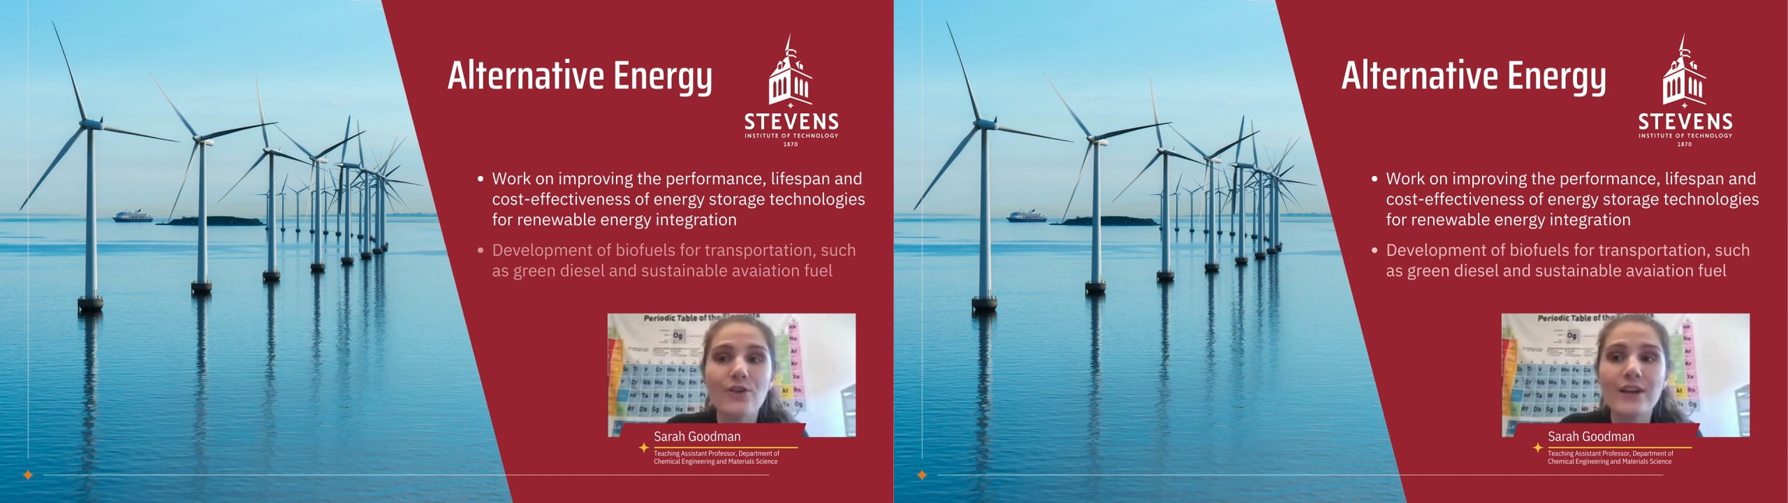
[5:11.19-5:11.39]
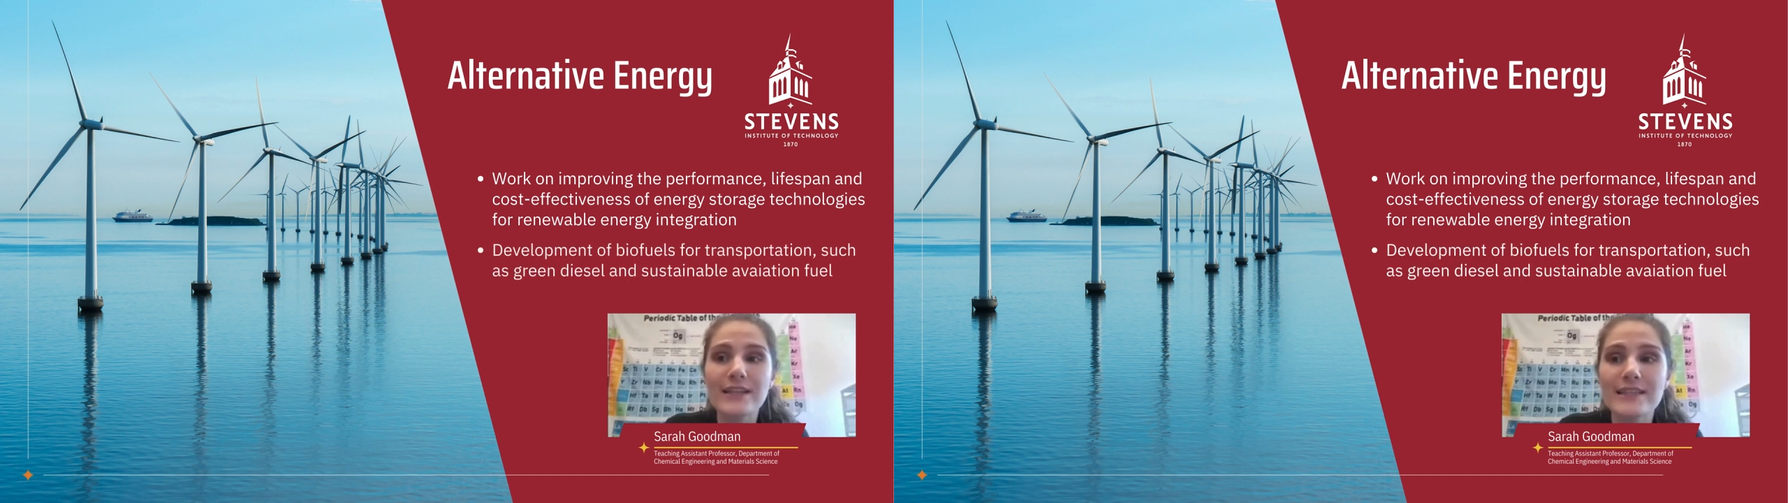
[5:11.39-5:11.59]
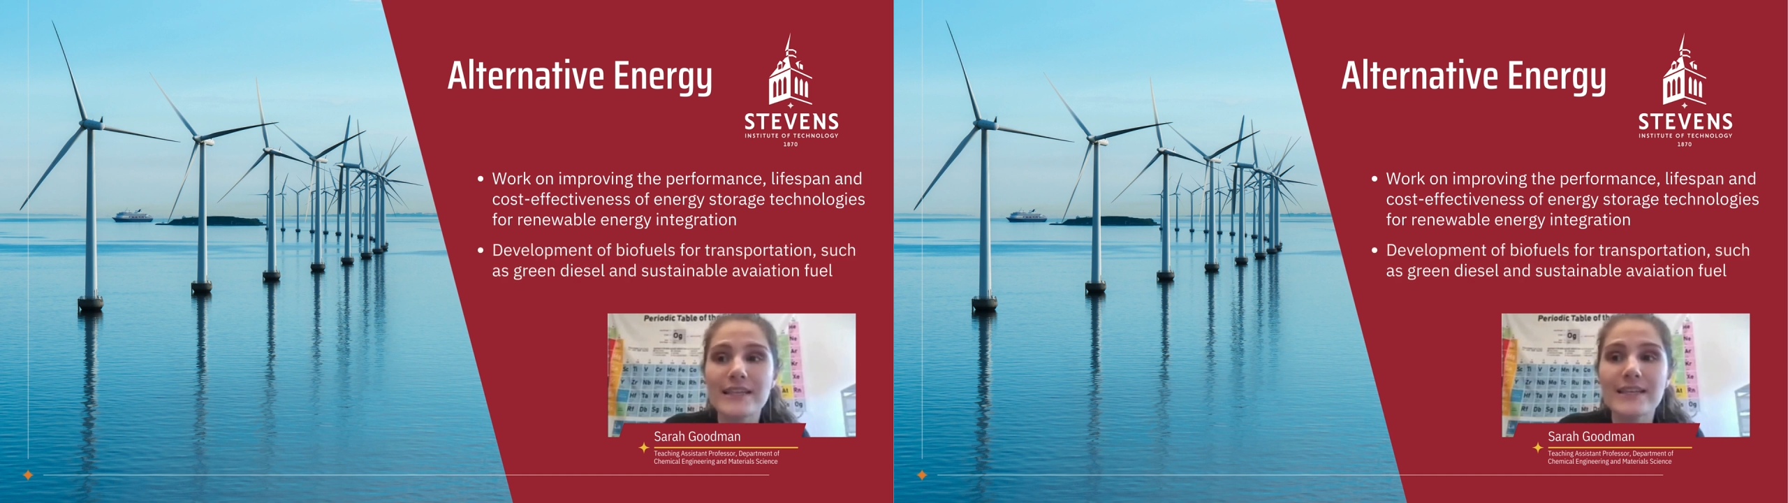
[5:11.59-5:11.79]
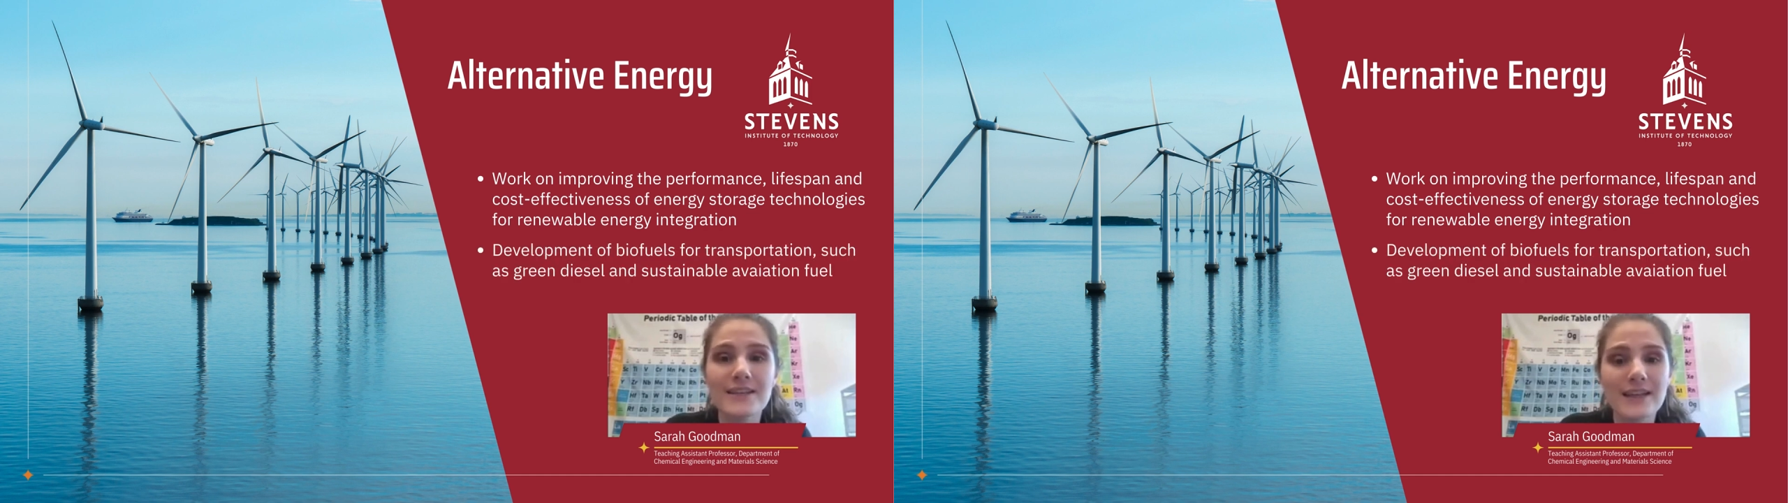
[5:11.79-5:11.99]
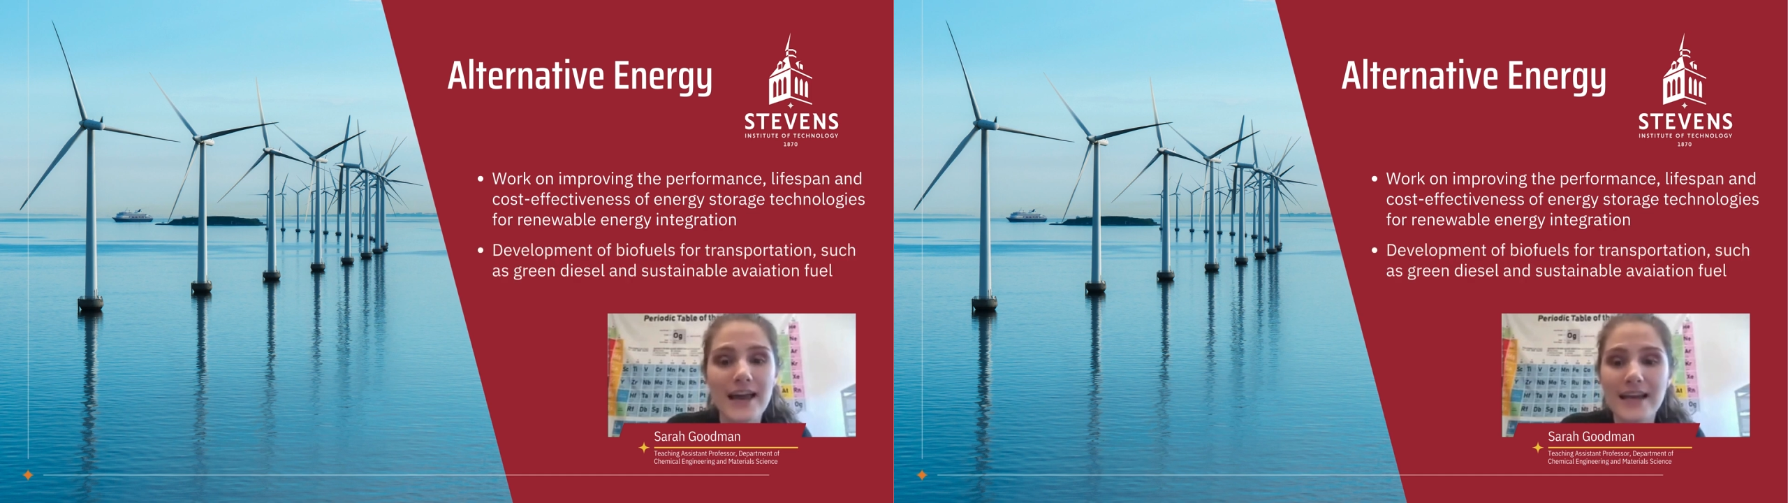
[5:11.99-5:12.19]
green
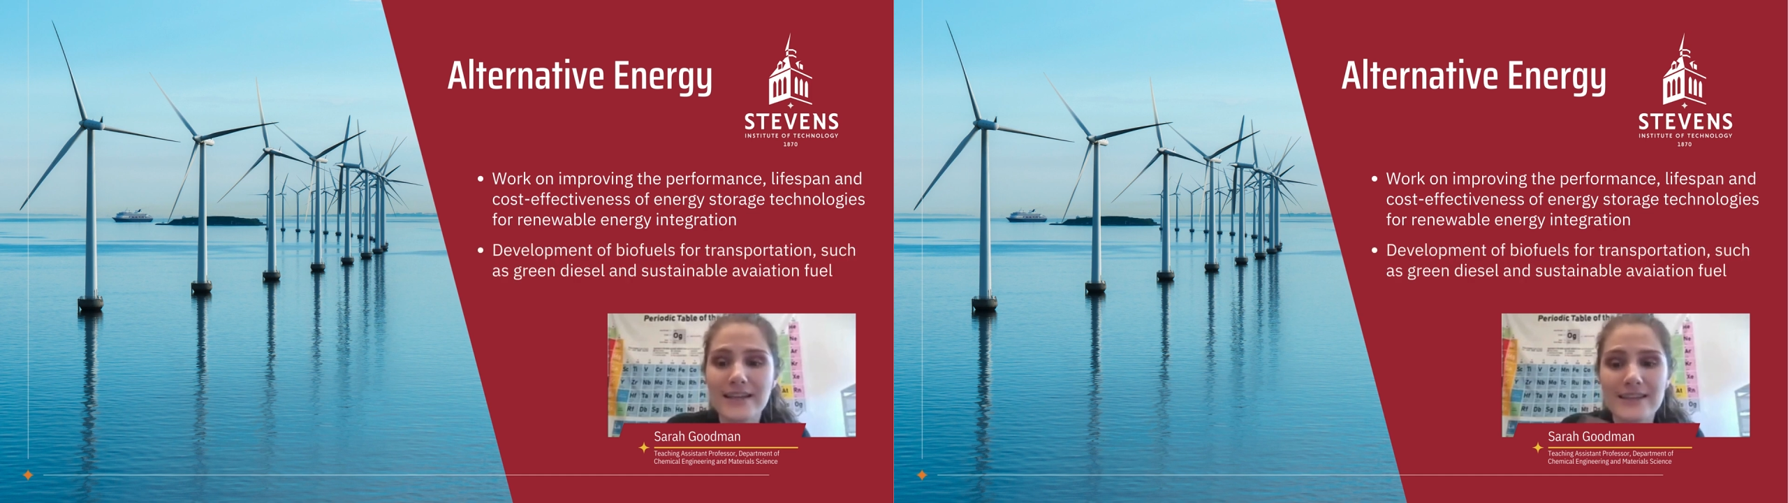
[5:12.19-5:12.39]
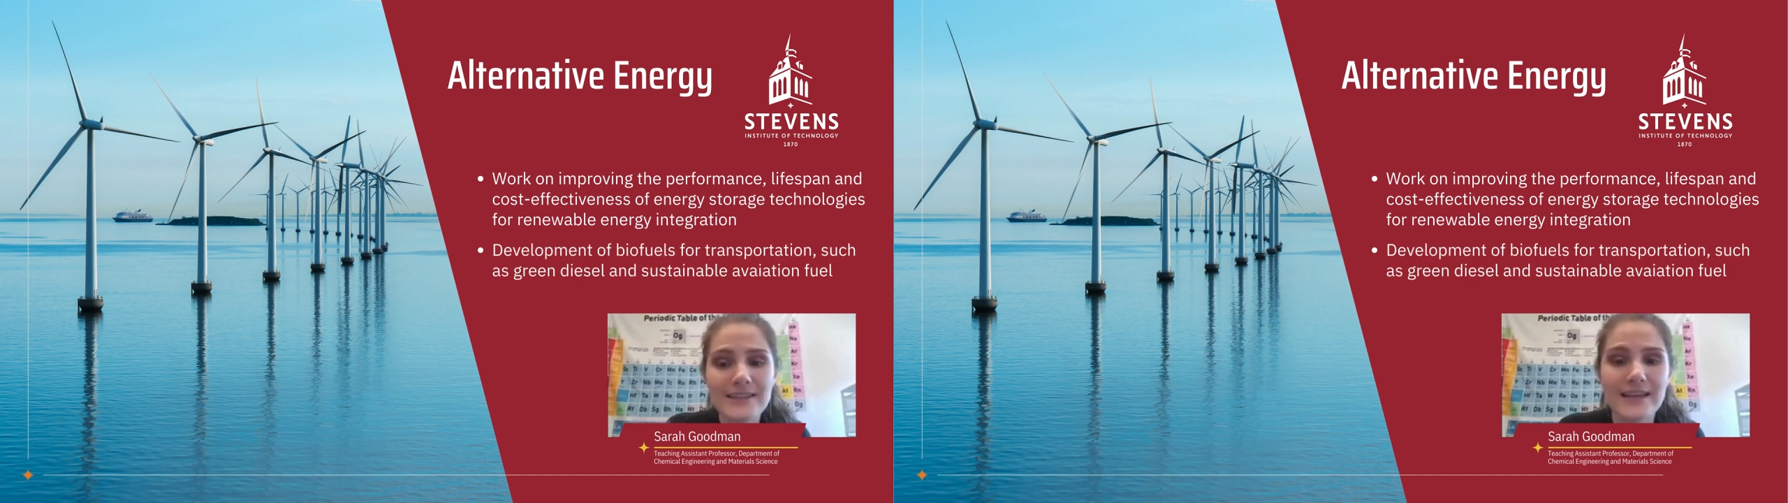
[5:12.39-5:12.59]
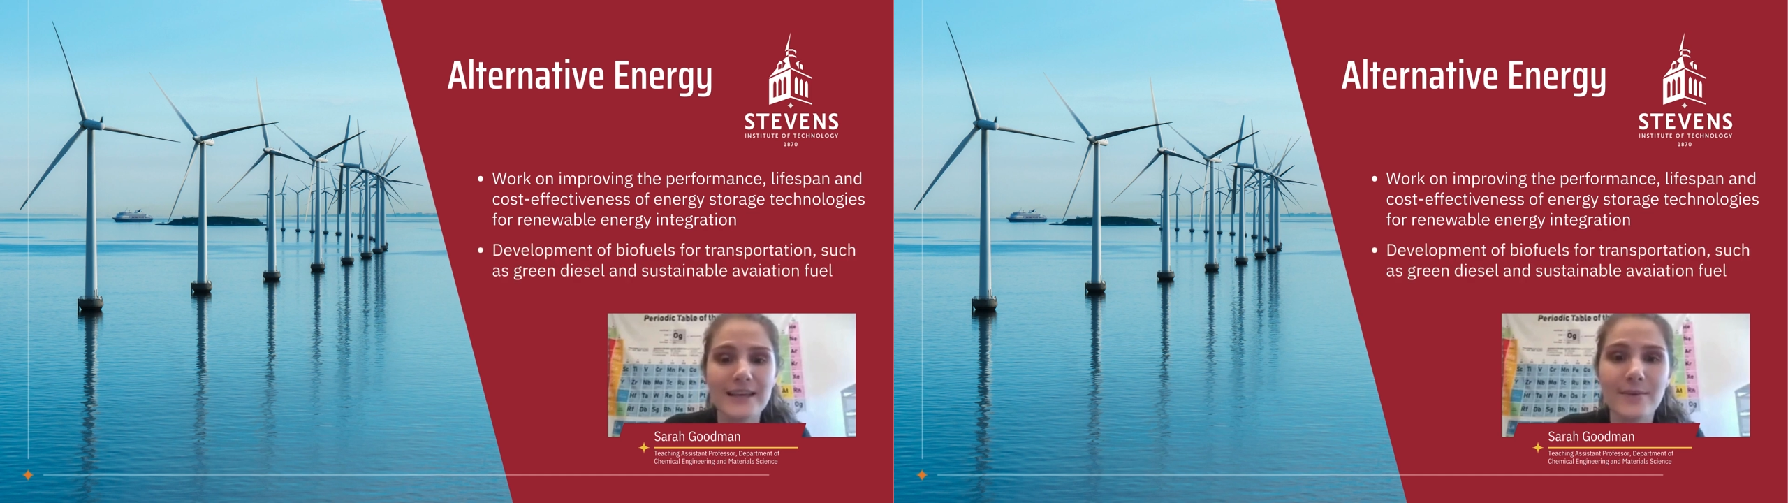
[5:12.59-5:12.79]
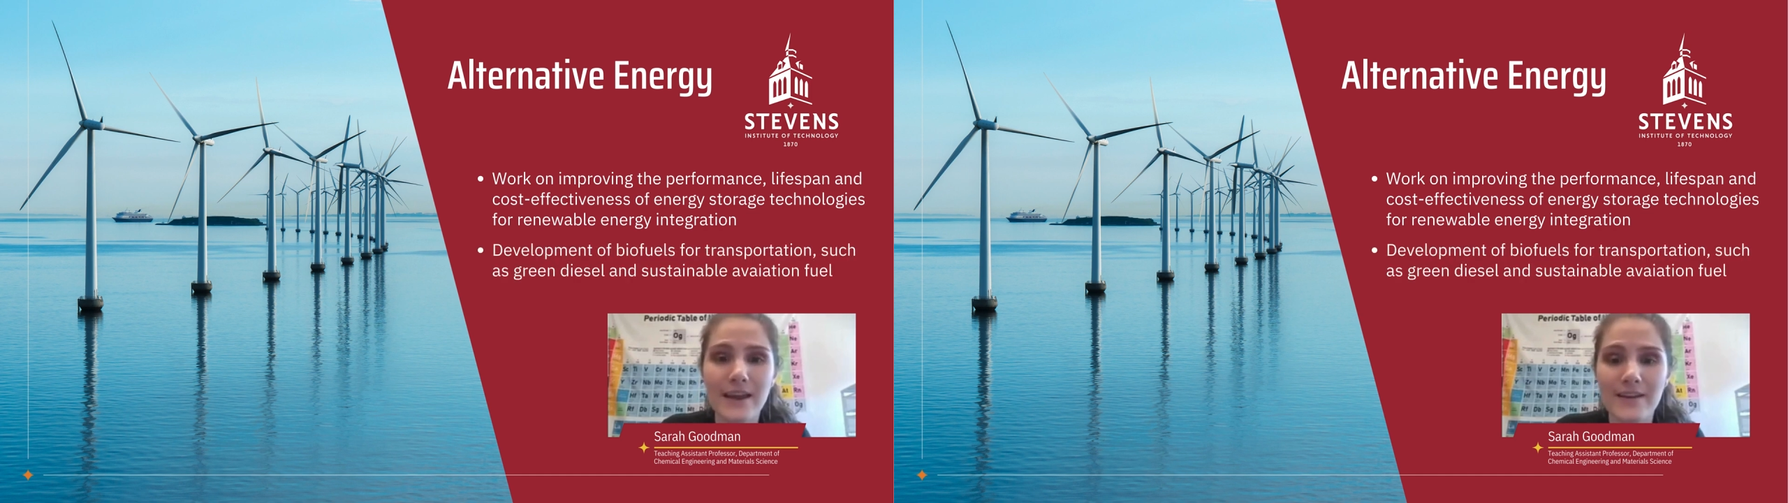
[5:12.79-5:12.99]
diesel and sustainable